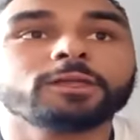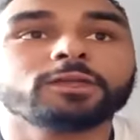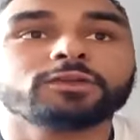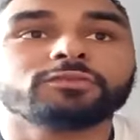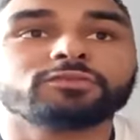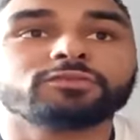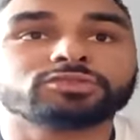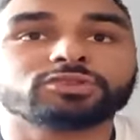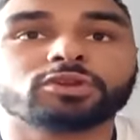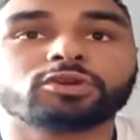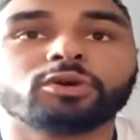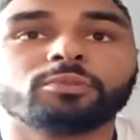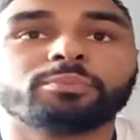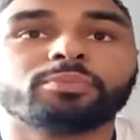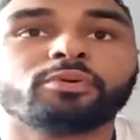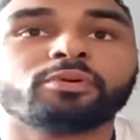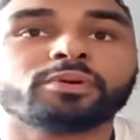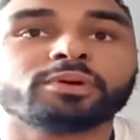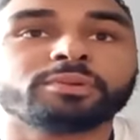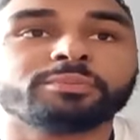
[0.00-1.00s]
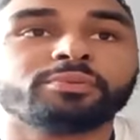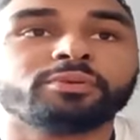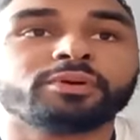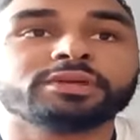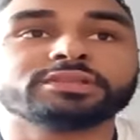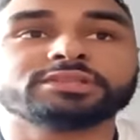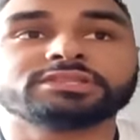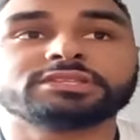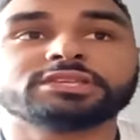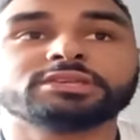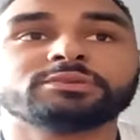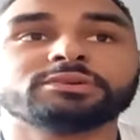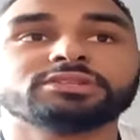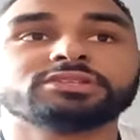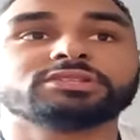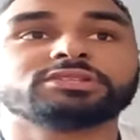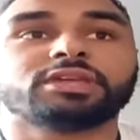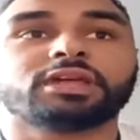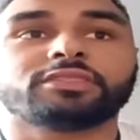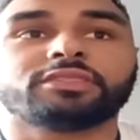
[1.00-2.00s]
You've also got buoyancy, which
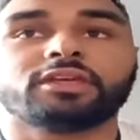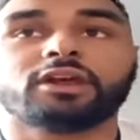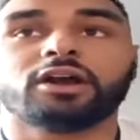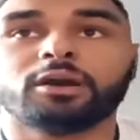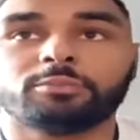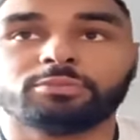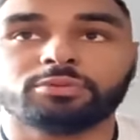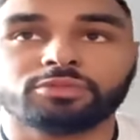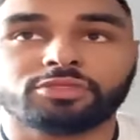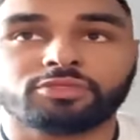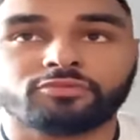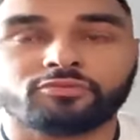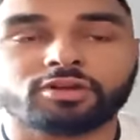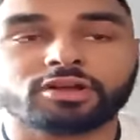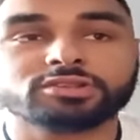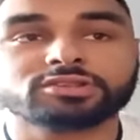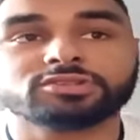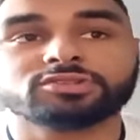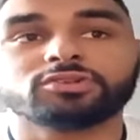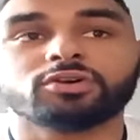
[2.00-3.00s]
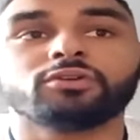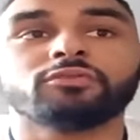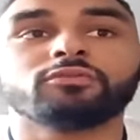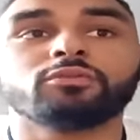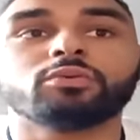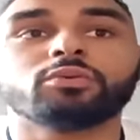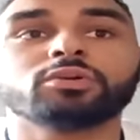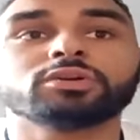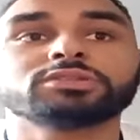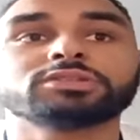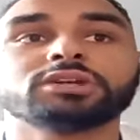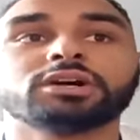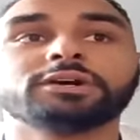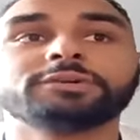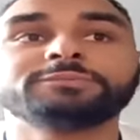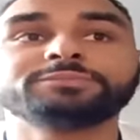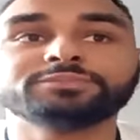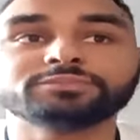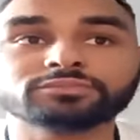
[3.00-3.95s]
is like the upward thrust of water.